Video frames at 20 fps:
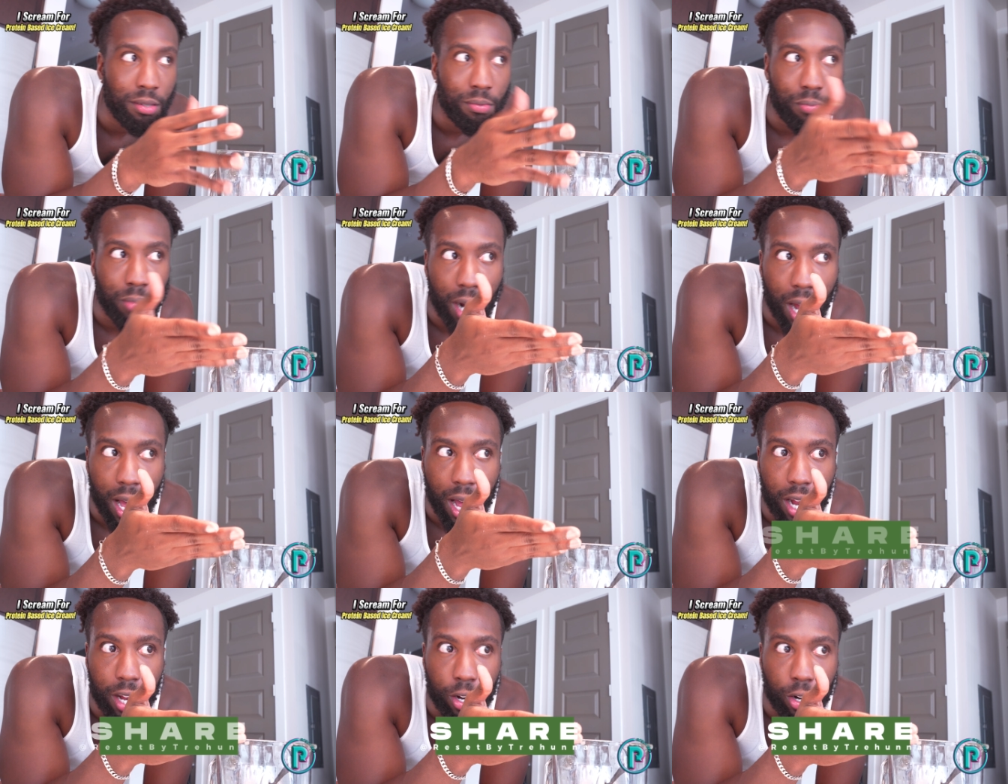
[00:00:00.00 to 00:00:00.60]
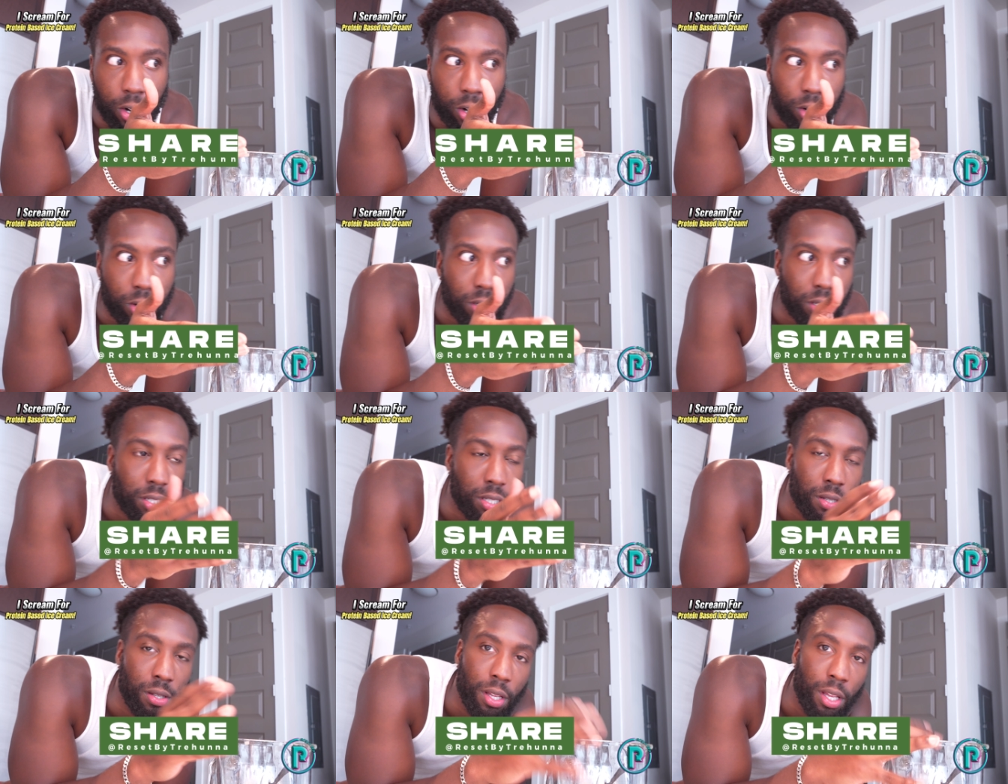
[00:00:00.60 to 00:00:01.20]

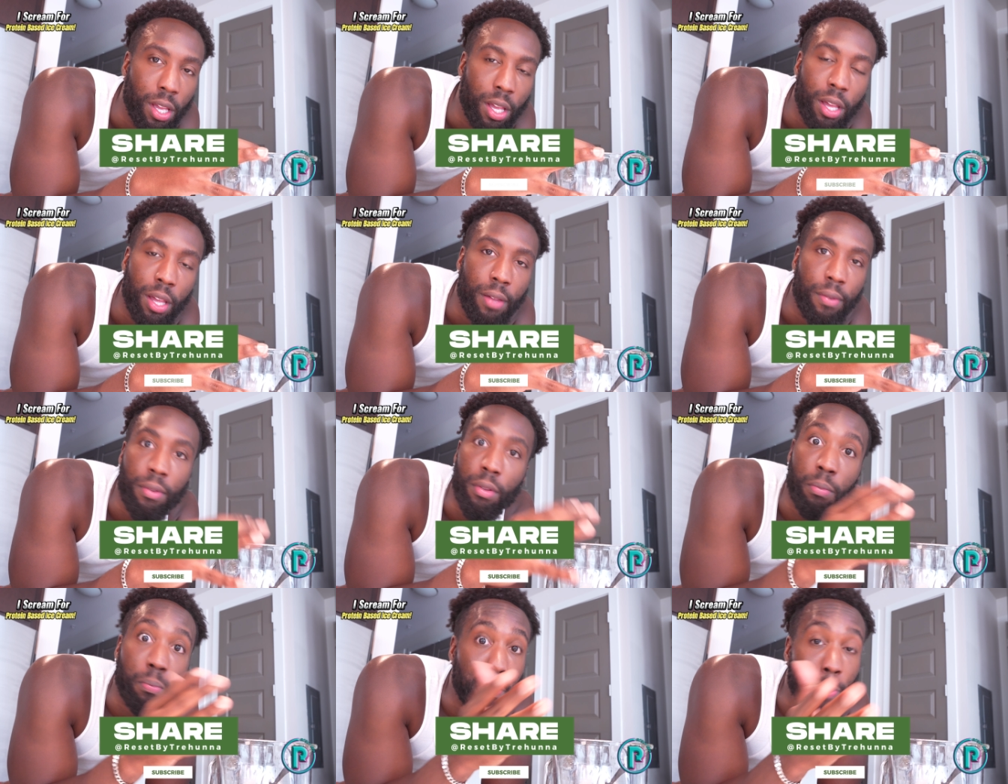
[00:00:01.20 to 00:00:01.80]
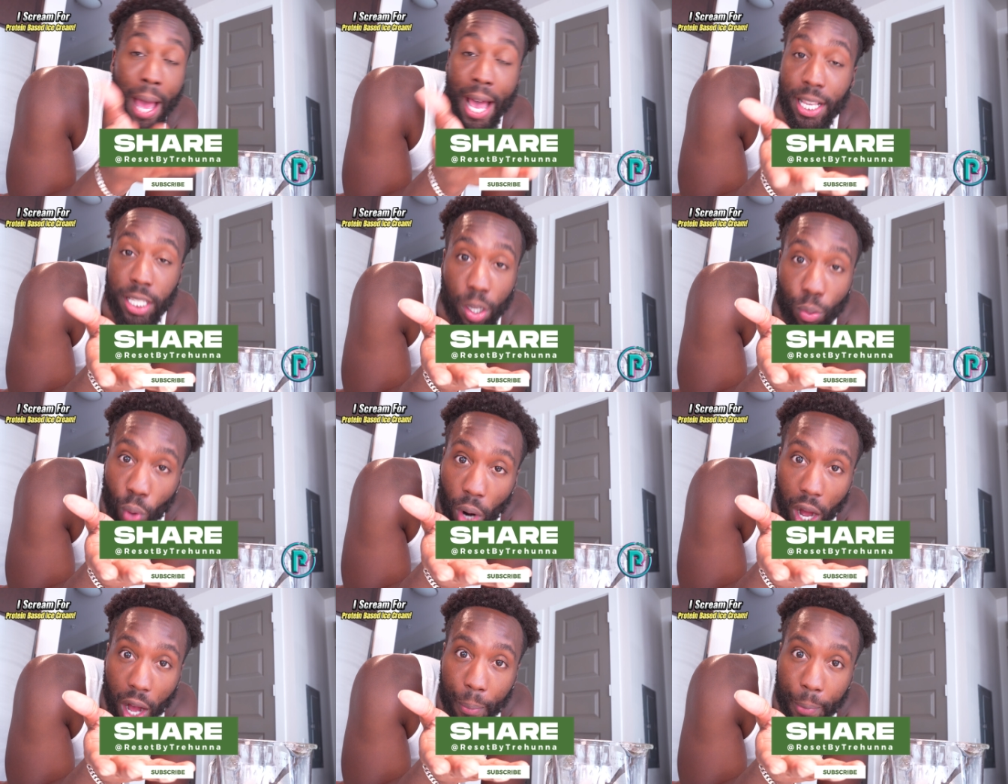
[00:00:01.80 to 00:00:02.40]
Breyers,
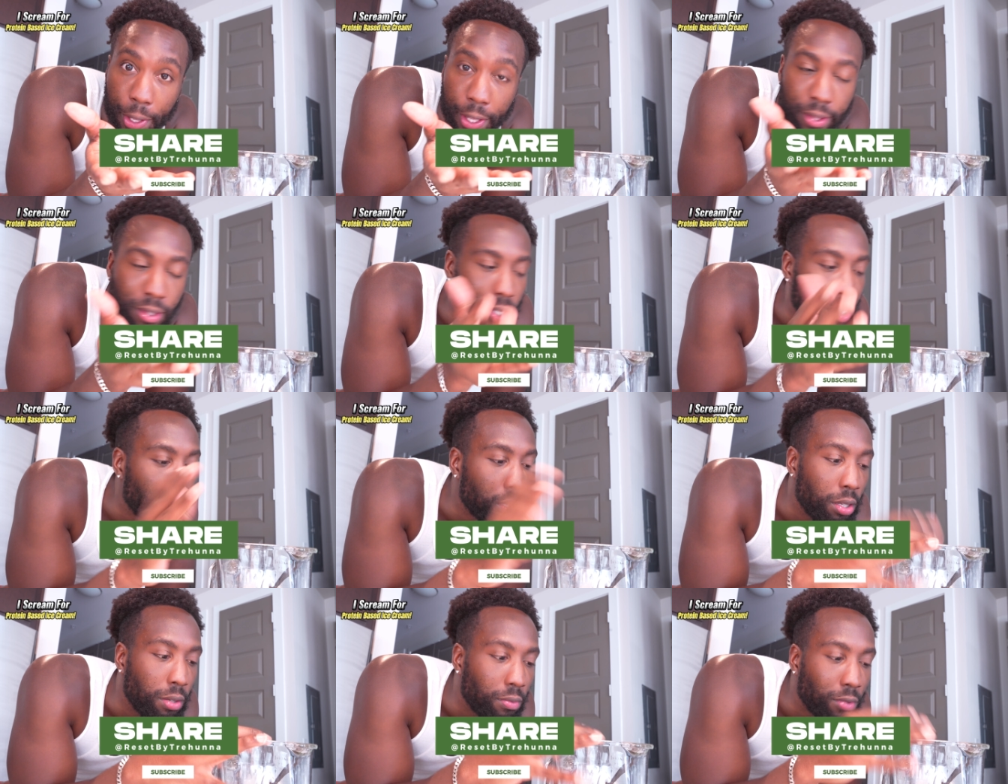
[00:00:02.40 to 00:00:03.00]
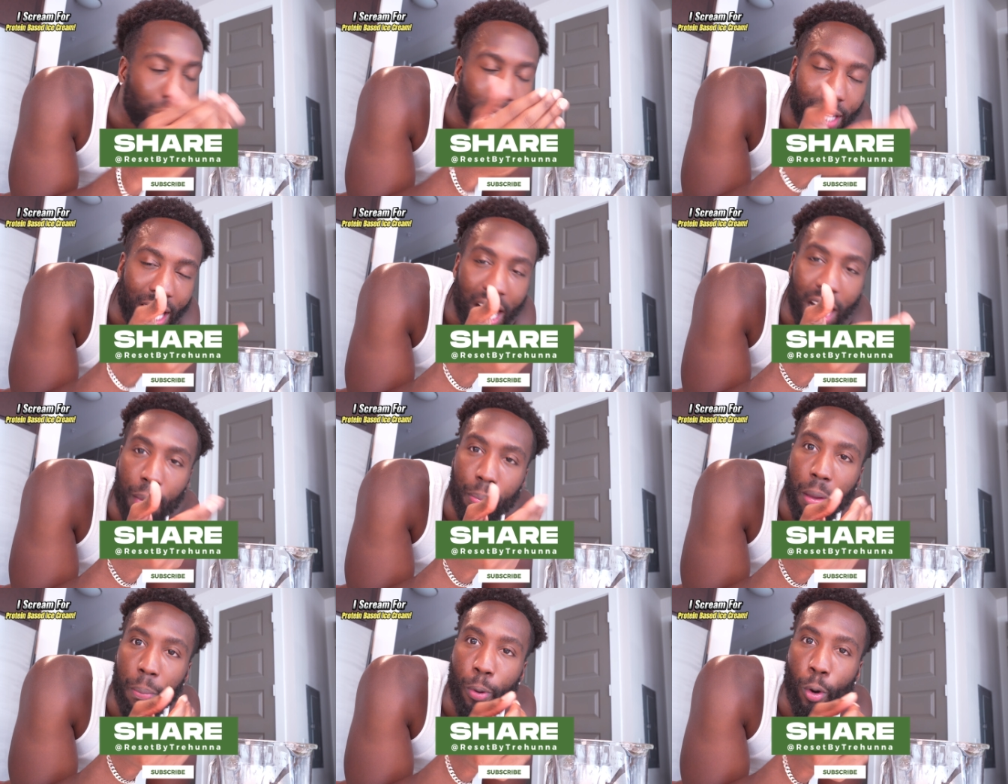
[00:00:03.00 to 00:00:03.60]
Baskin Robbins. They're
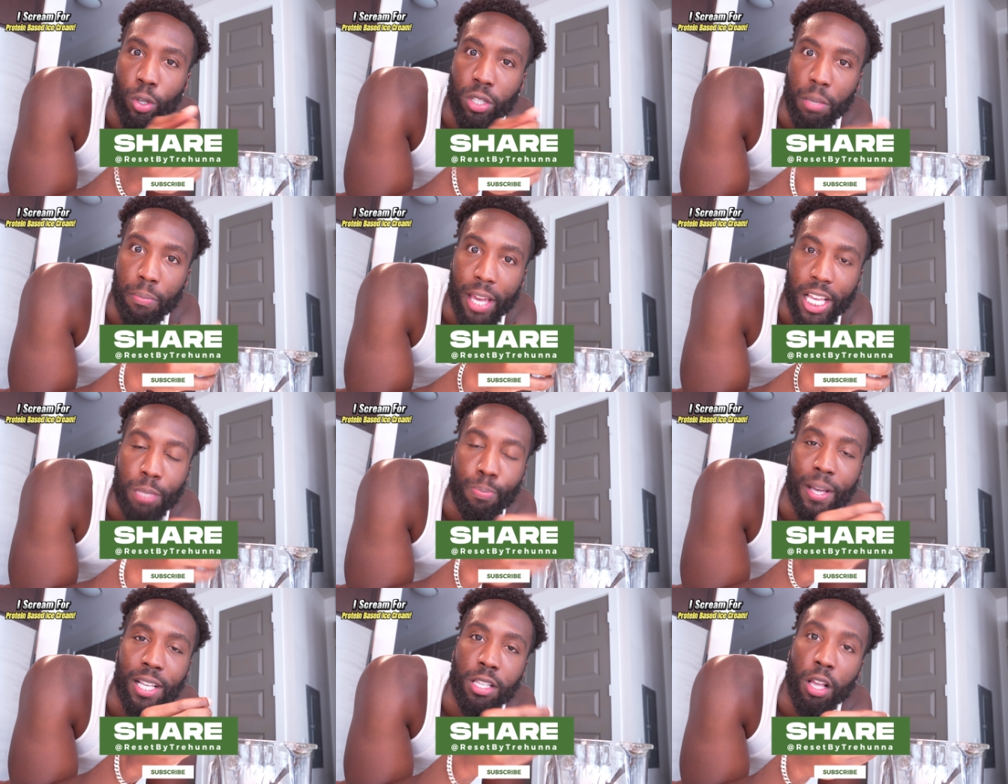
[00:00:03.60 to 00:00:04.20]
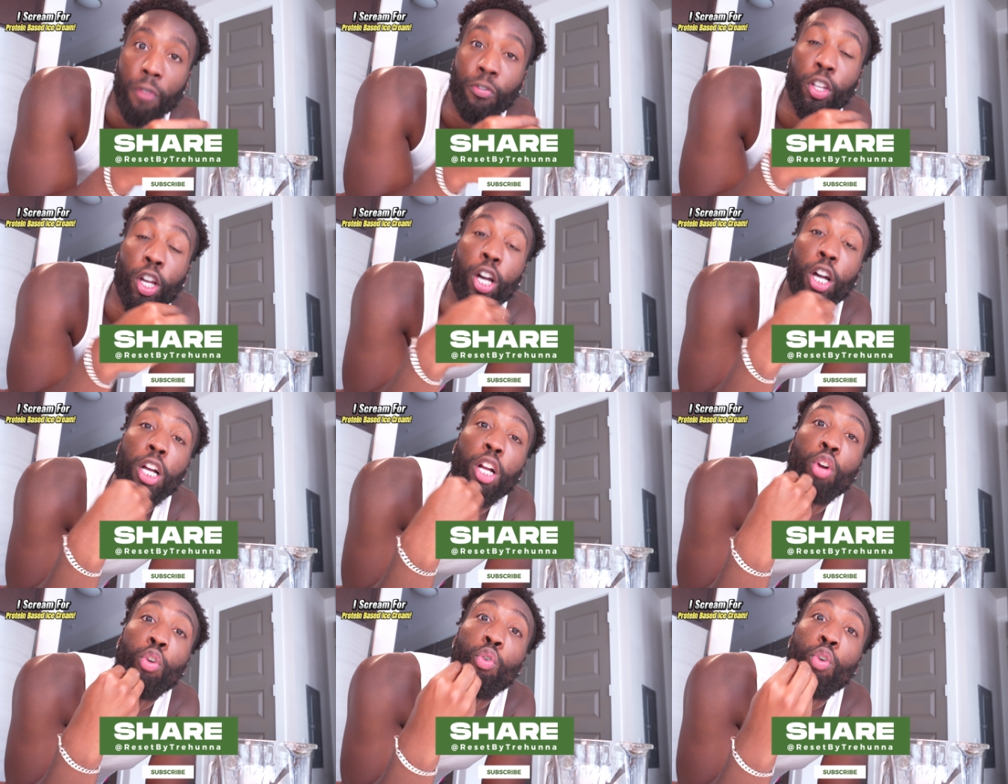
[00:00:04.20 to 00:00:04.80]
not gonna be protein based based off
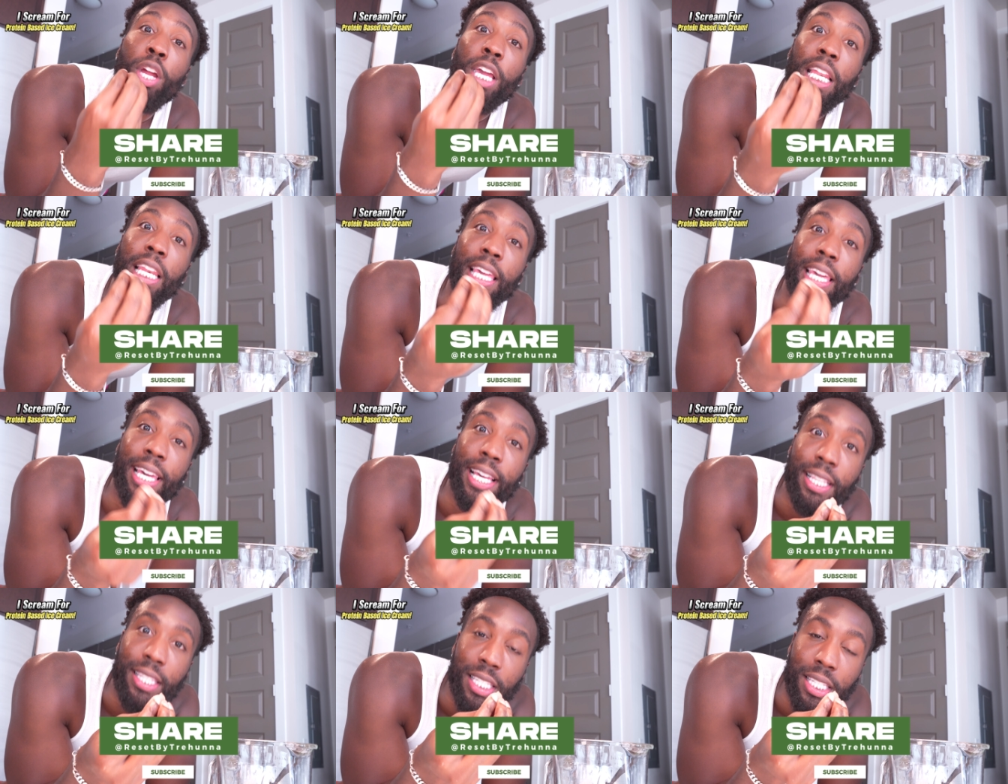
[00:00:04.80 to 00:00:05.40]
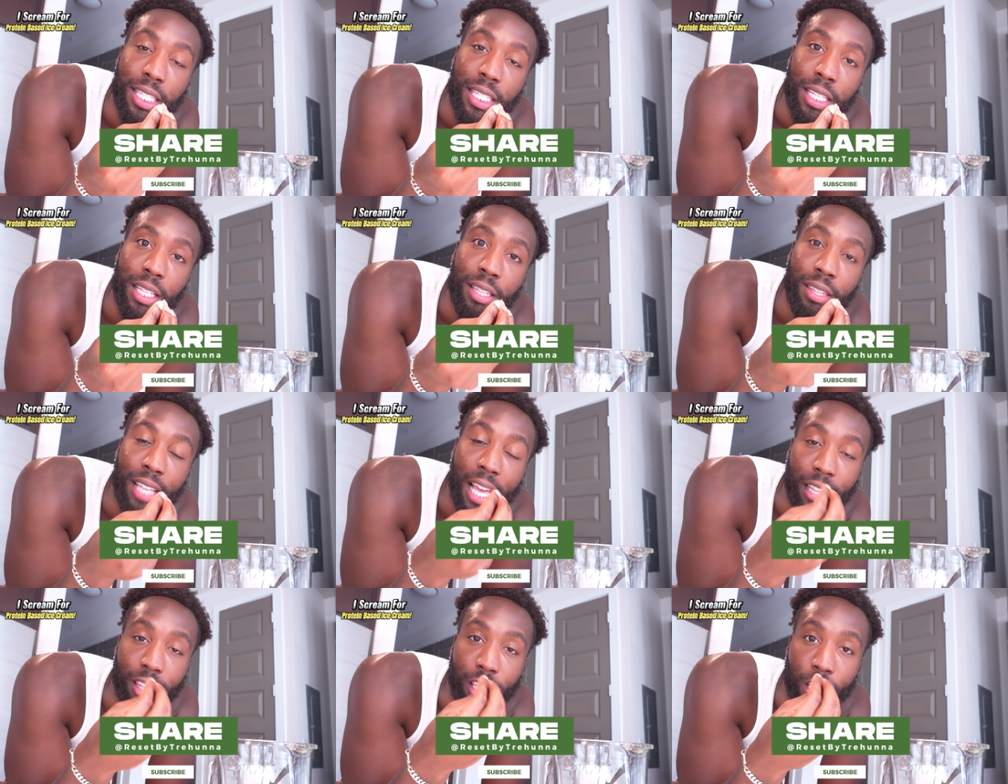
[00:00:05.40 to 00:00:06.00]
the ingredients
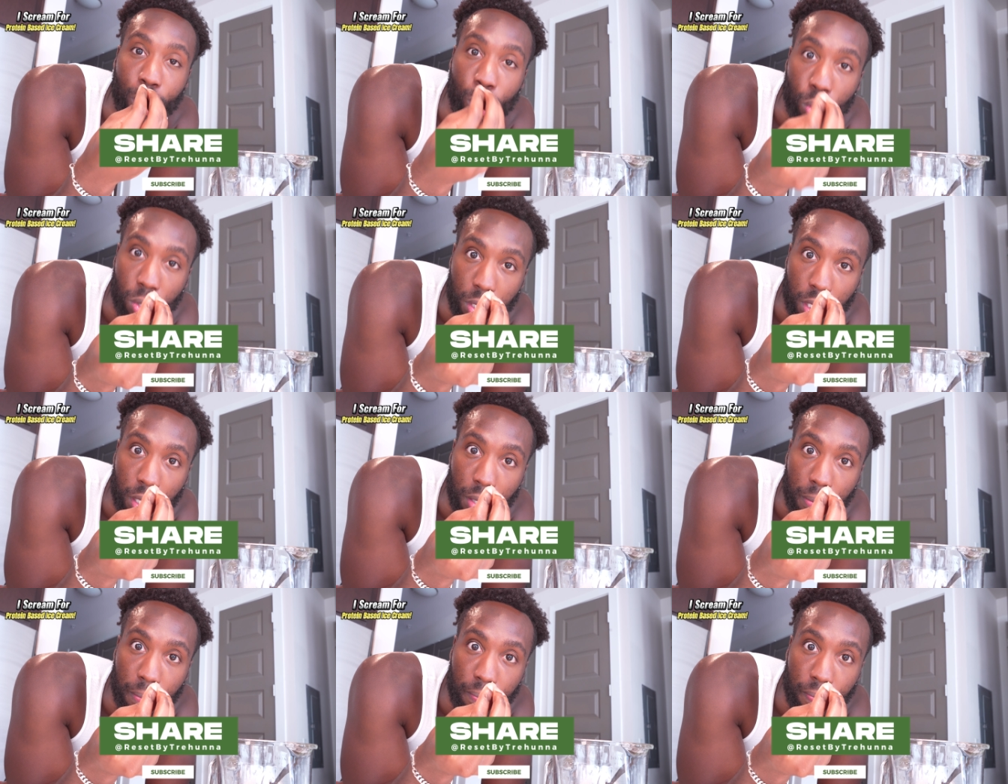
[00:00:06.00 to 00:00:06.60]
that they're using.